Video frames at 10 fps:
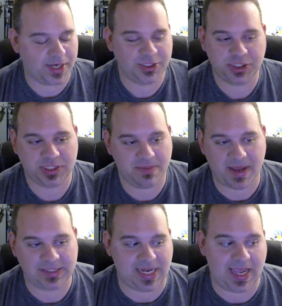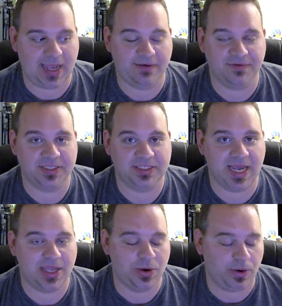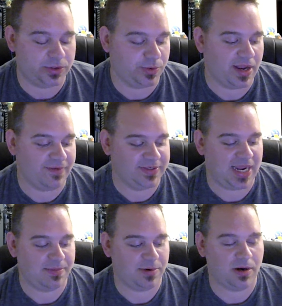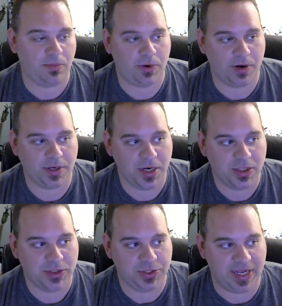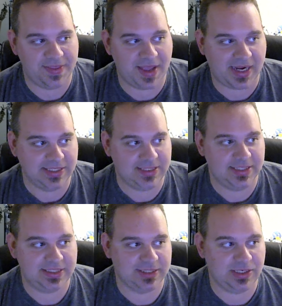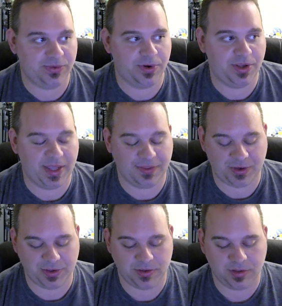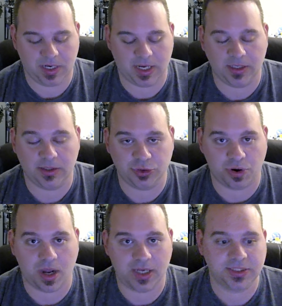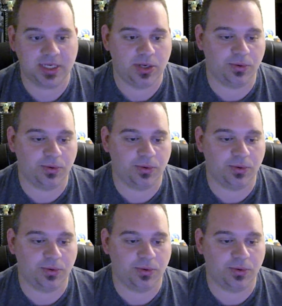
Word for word: It's just the best egg for this deck. You always want to have a tamer on board, so you get that consistency where you get your draws,